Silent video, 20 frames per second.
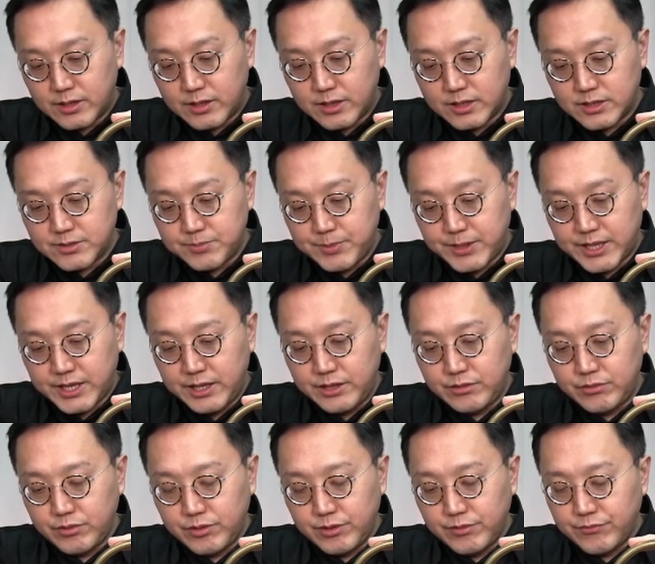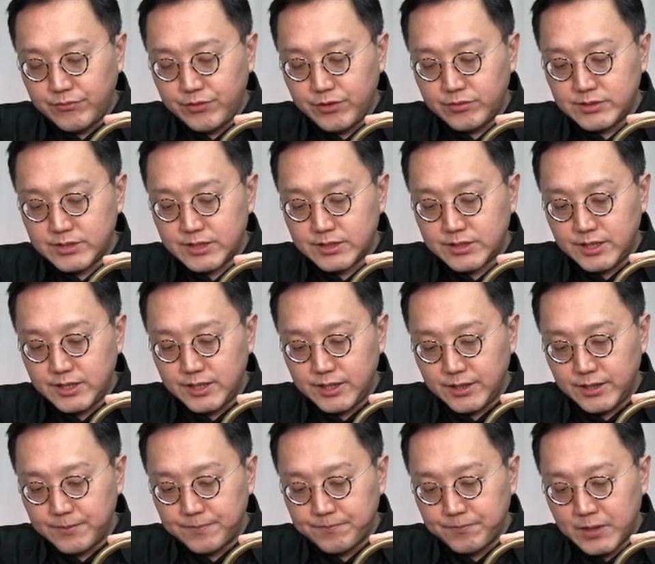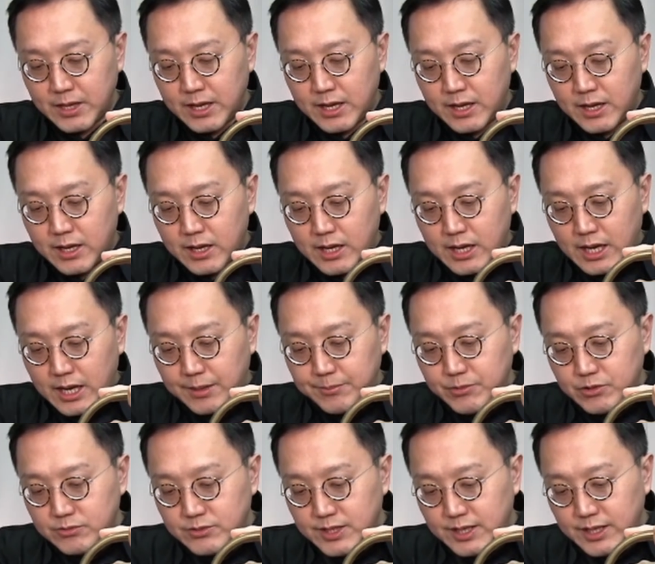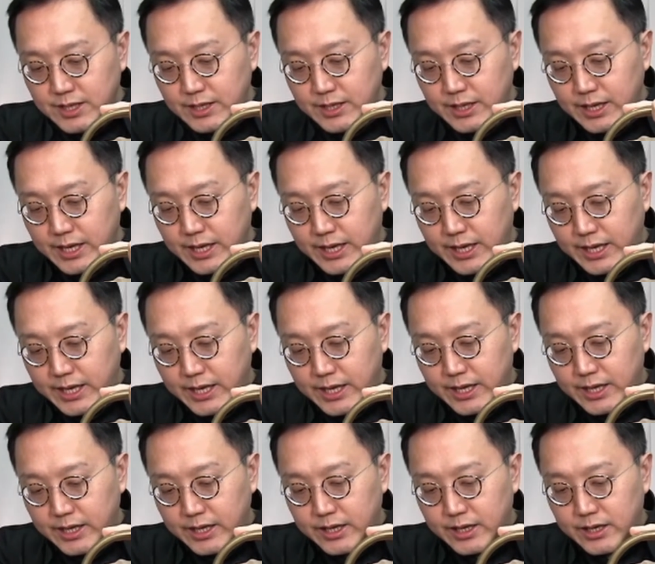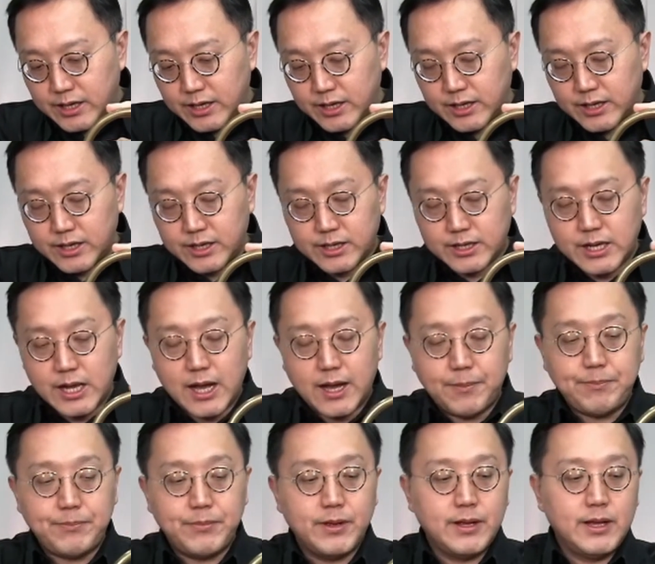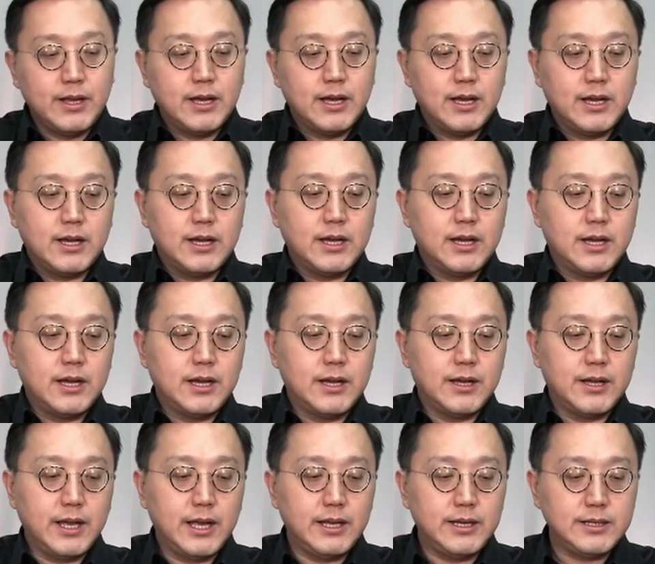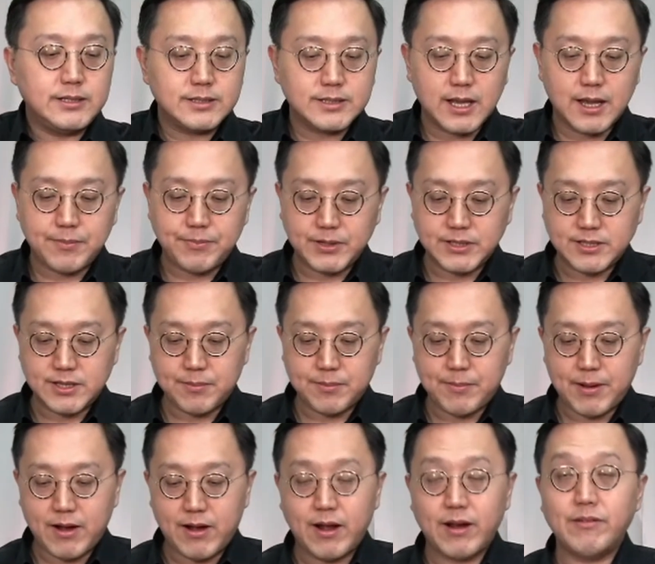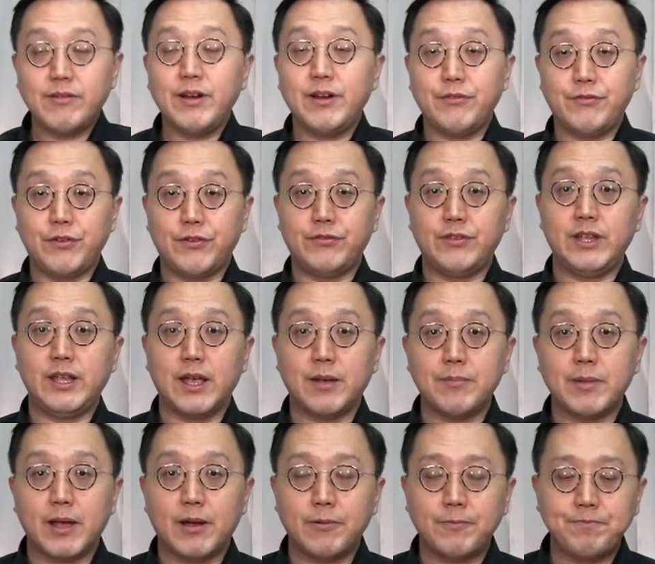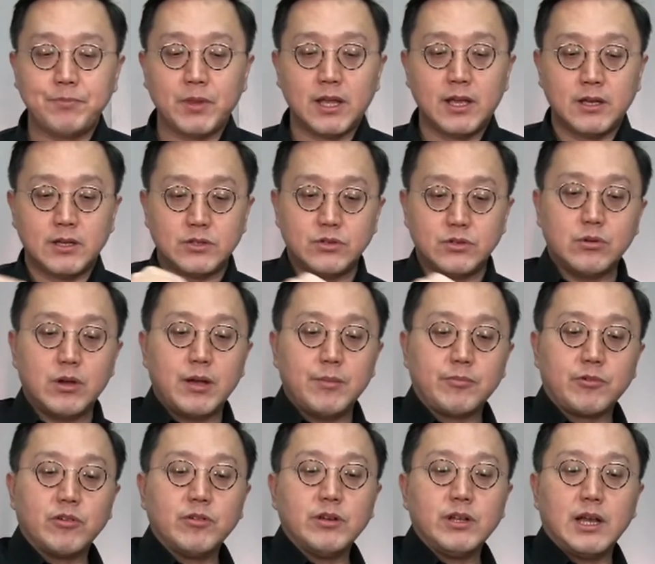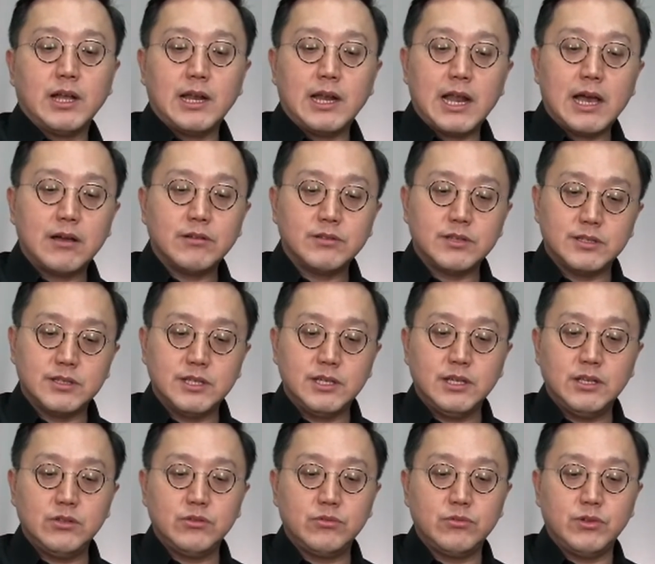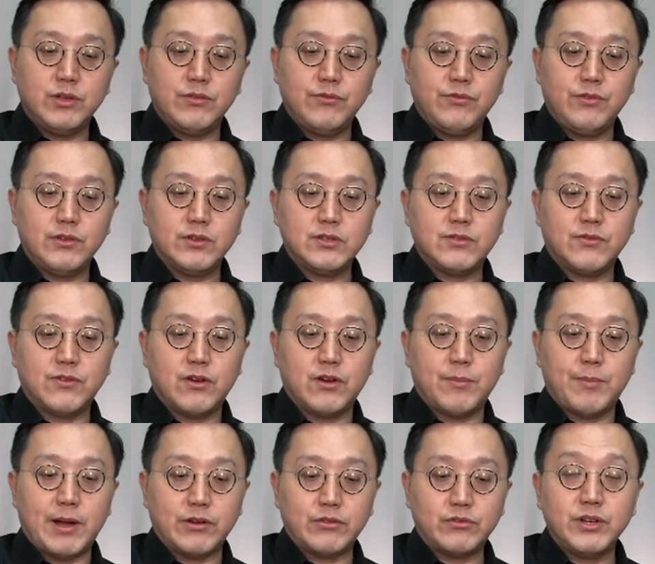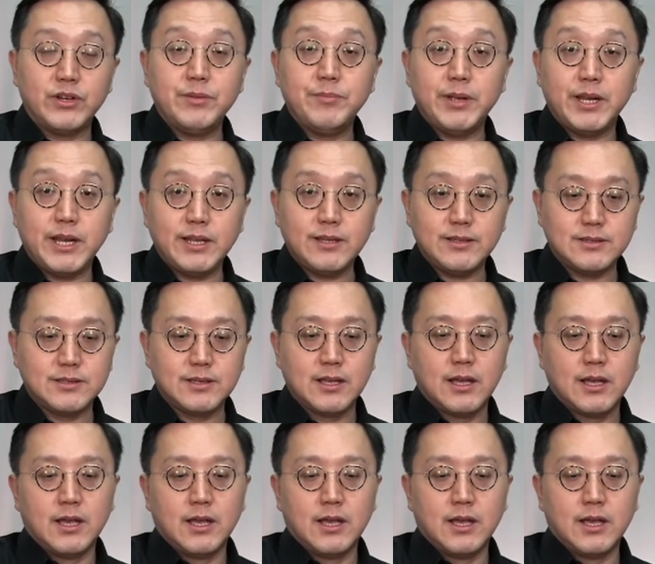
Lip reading: Let's begin to infuse the tea. I'm using a cup, and this cup is about 150 ml. So I'm going to allow the tea to infuse for about 3 minutes.